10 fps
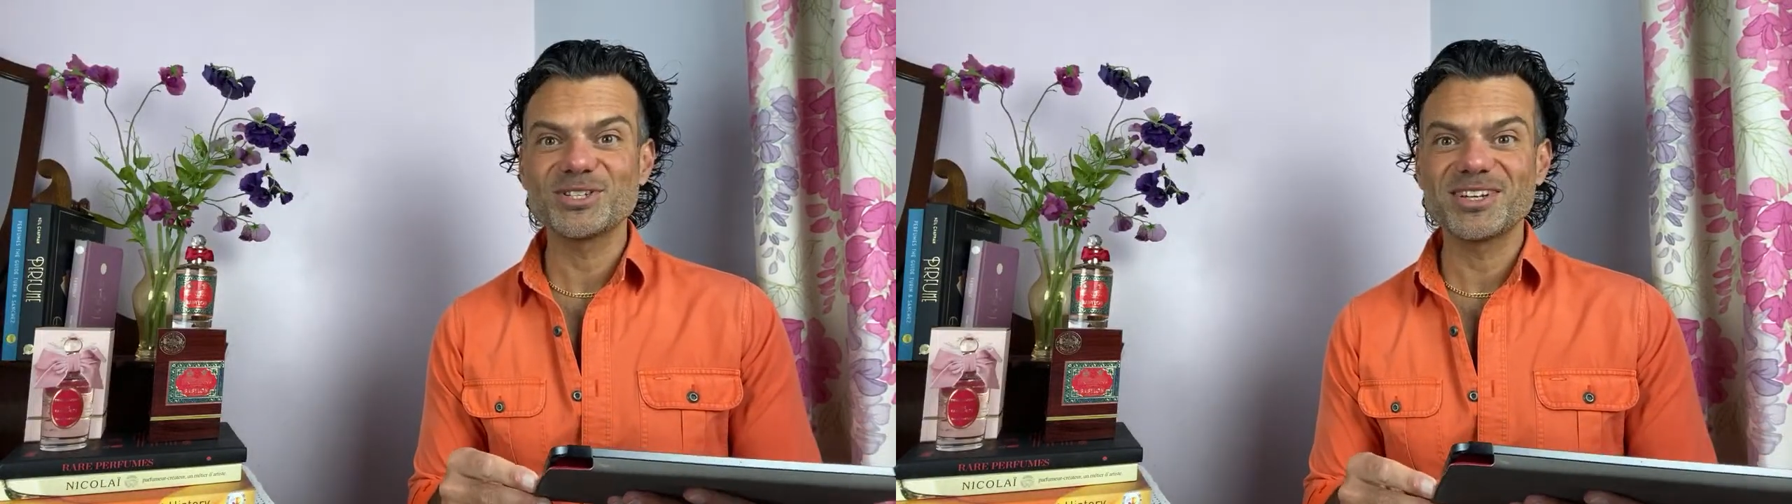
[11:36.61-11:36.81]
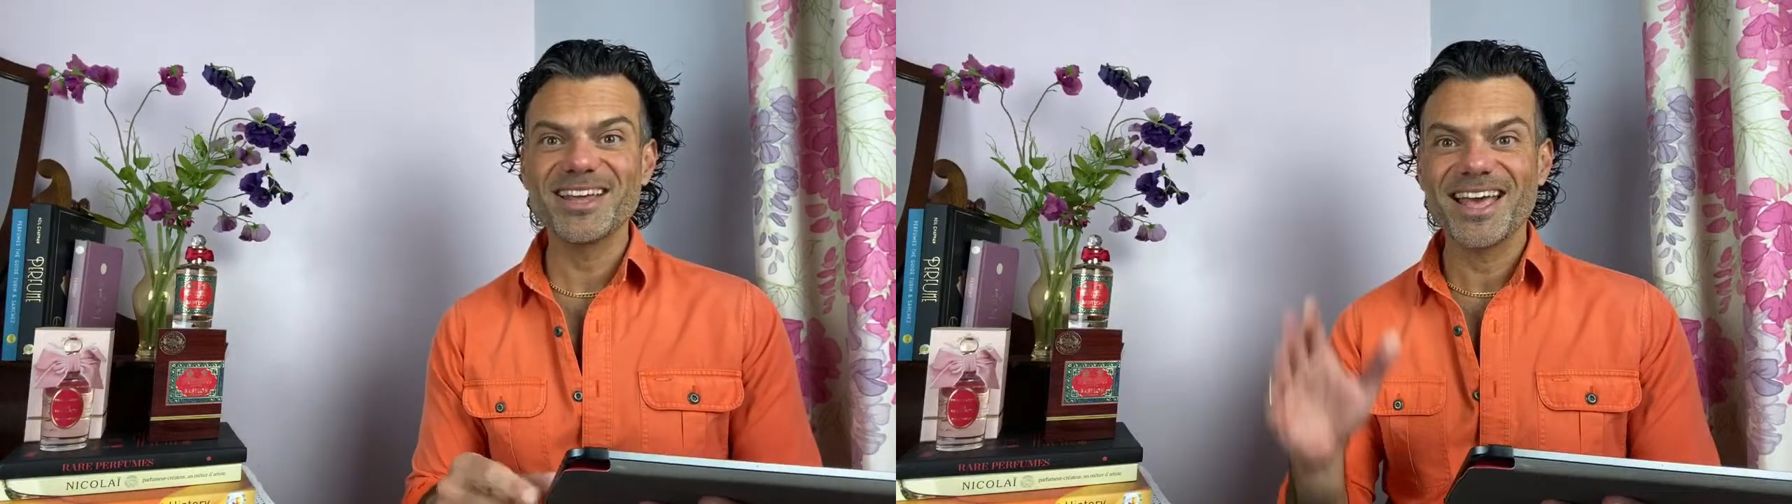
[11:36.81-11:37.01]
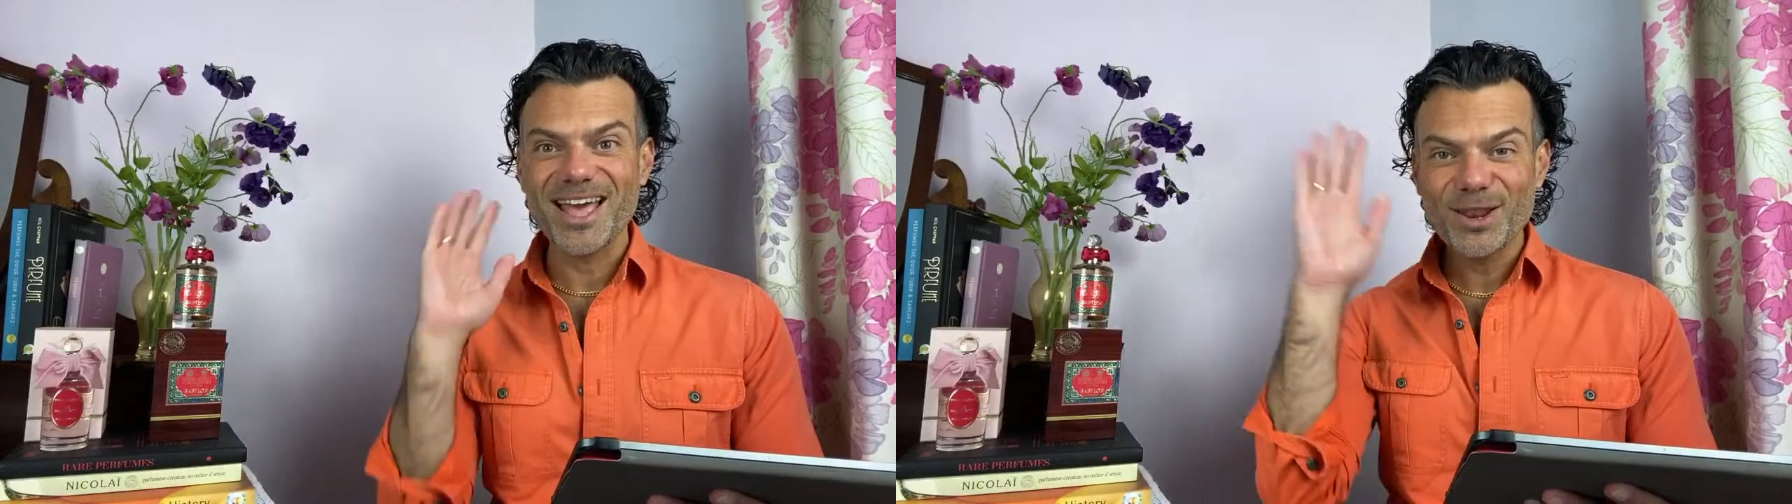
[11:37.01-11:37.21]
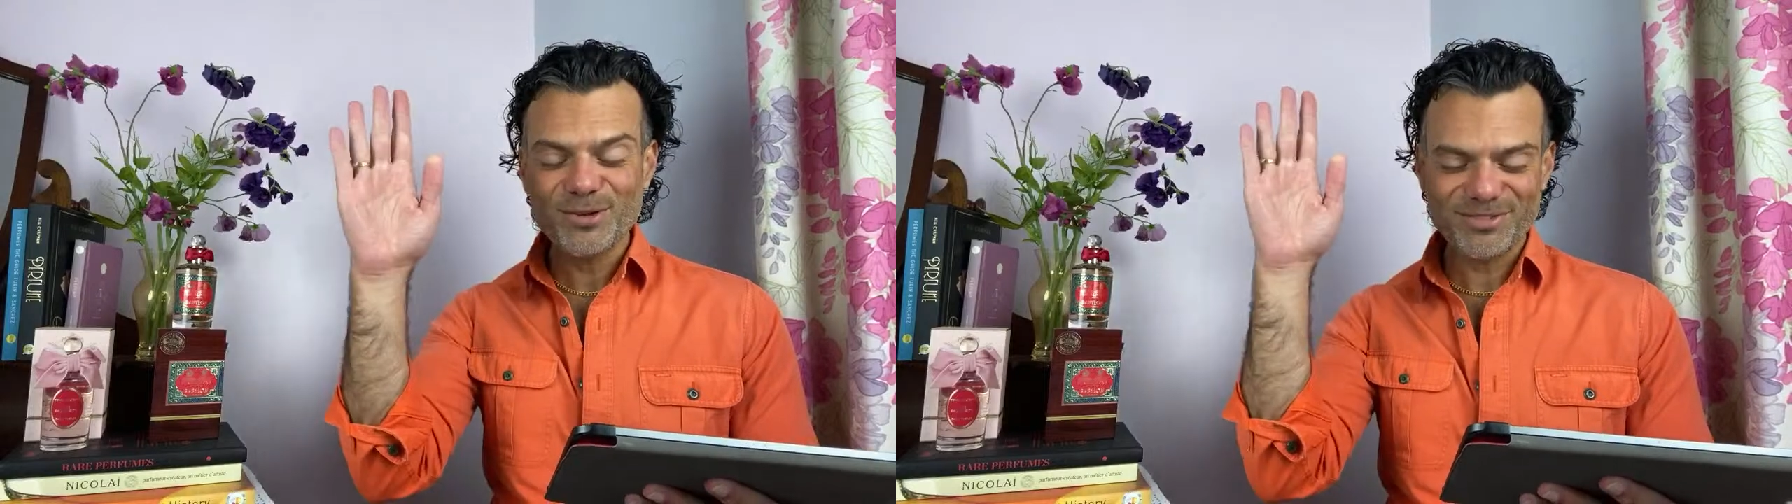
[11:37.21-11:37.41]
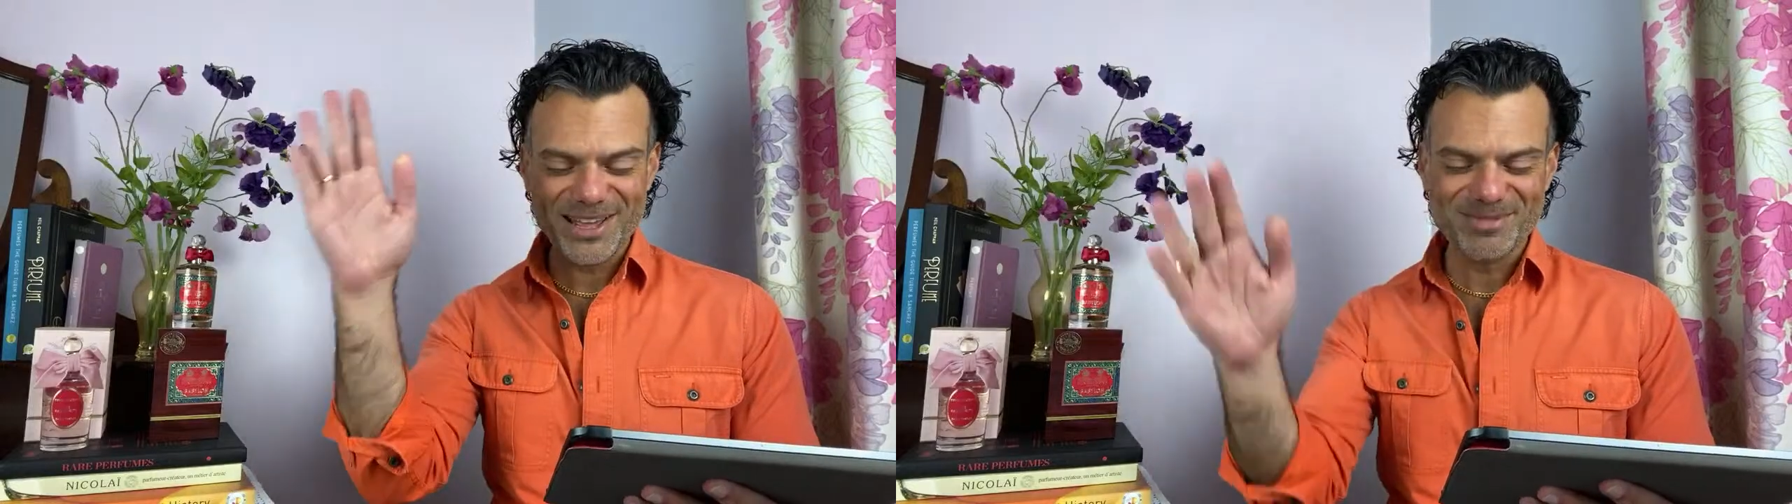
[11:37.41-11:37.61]
today. Hello,
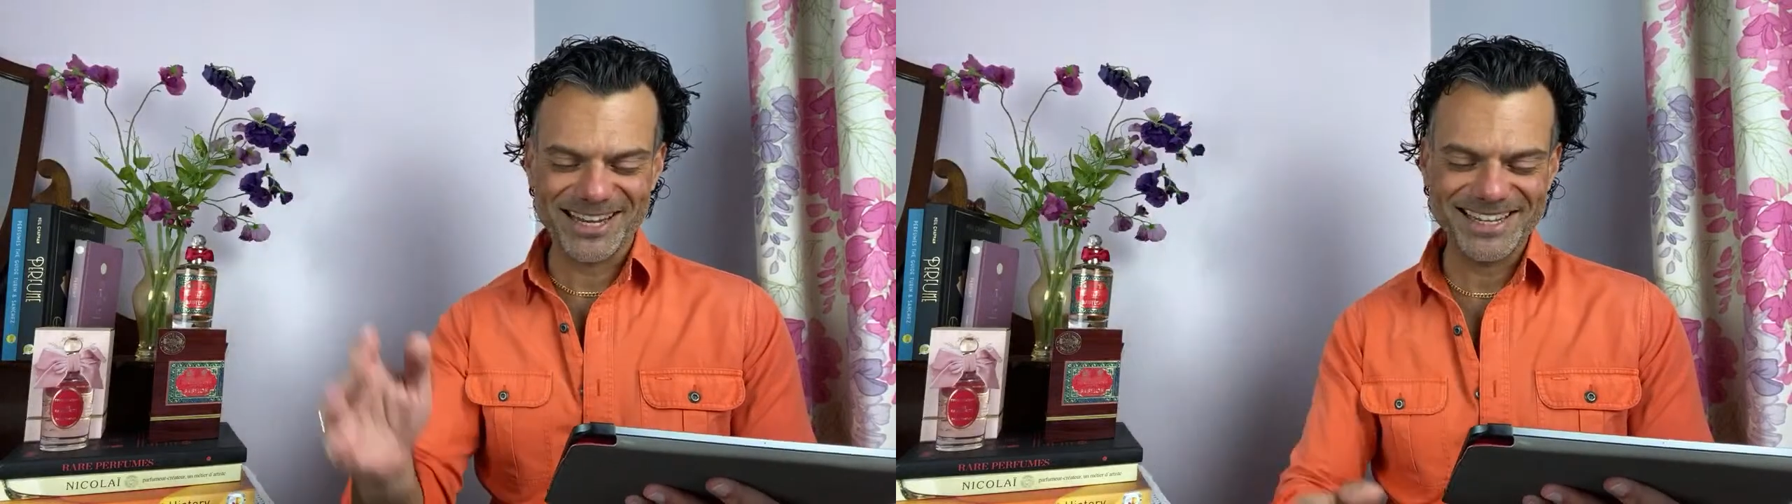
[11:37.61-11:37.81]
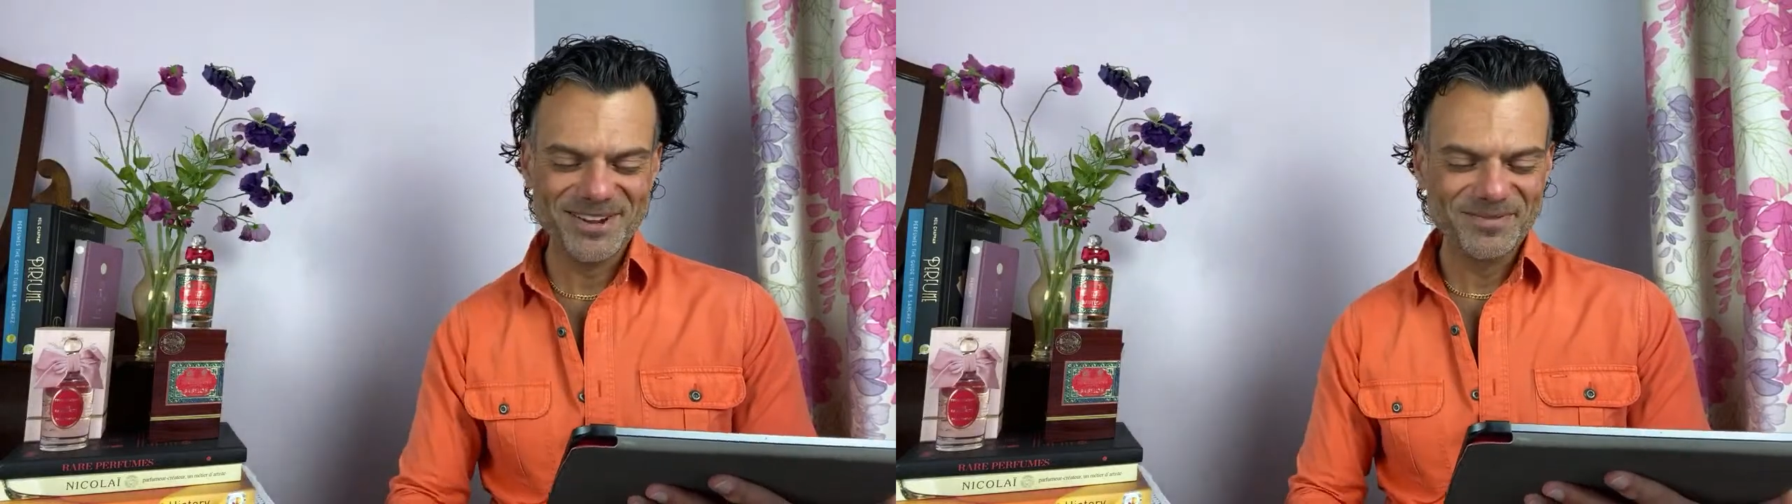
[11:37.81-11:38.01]
family.